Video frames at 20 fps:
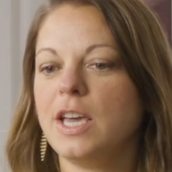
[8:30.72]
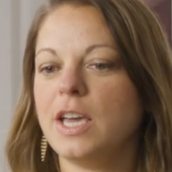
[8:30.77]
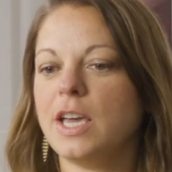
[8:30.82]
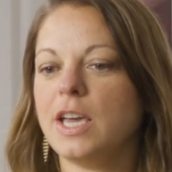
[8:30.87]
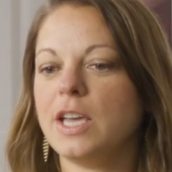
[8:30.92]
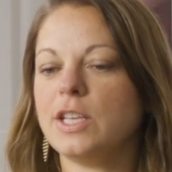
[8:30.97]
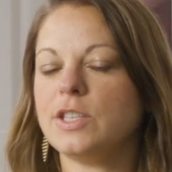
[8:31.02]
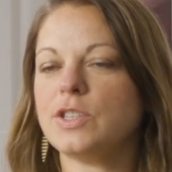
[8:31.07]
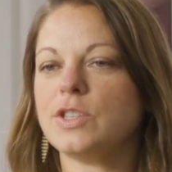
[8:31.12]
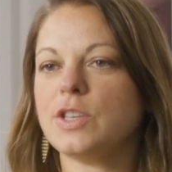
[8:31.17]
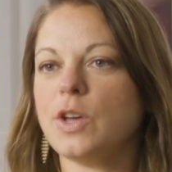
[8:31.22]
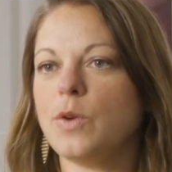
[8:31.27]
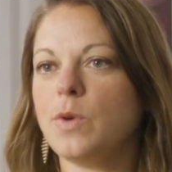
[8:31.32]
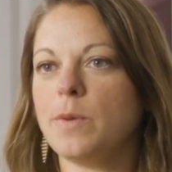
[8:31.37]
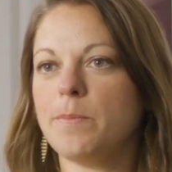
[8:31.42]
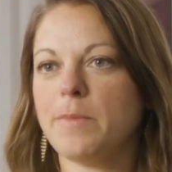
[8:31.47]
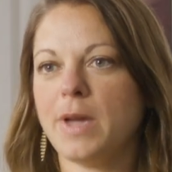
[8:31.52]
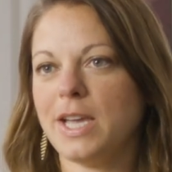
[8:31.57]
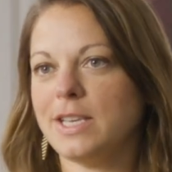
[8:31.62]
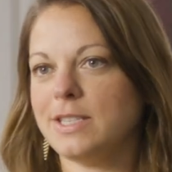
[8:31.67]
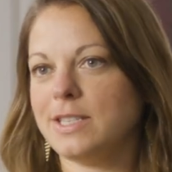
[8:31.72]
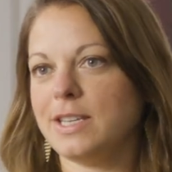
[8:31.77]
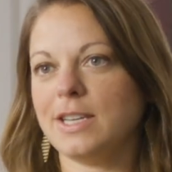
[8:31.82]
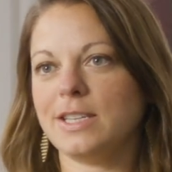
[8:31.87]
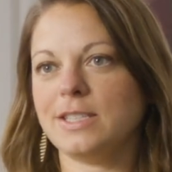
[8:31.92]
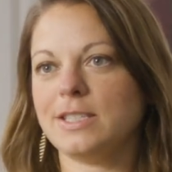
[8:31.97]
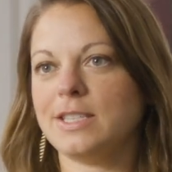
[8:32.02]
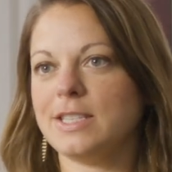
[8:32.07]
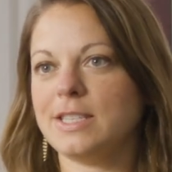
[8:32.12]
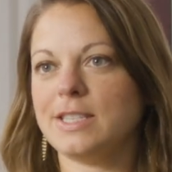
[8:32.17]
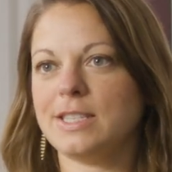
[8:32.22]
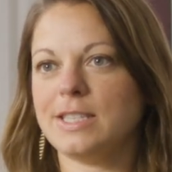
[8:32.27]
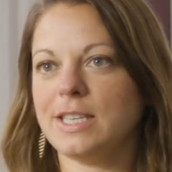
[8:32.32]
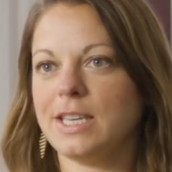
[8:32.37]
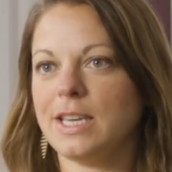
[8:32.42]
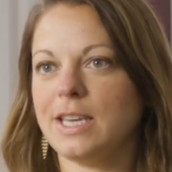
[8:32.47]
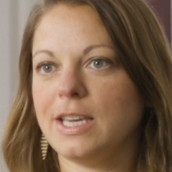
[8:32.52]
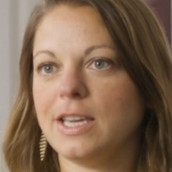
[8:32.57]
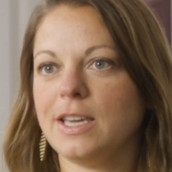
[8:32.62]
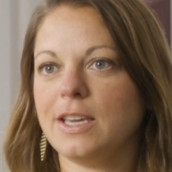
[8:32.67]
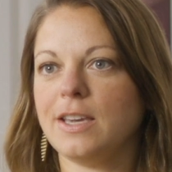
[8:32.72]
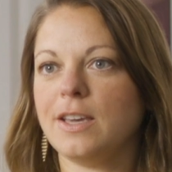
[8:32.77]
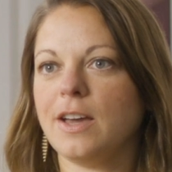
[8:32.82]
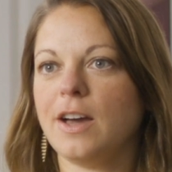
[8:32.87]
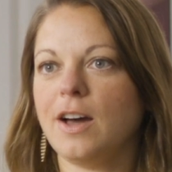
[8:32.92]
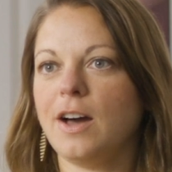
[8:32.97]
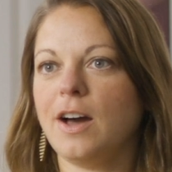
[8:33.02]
It's so amazing to see